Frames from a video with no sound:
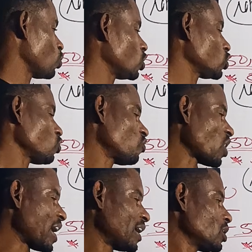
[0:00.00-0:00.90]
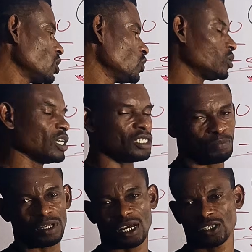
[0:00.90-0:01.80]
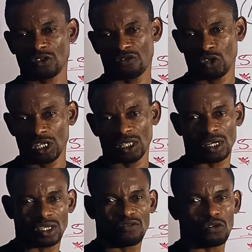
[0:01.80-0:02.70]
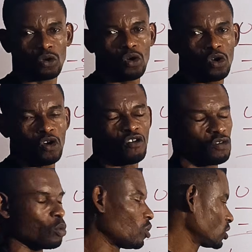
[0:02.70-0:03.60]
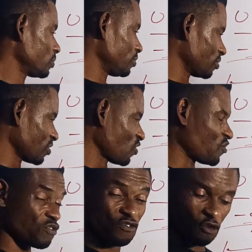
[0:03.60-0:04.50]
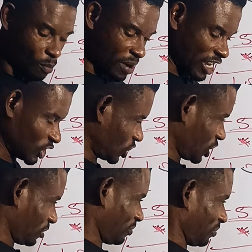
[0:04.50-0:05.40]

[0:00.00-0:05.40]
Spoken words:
Once you file, you get a penalty of 100,000 for what? For March.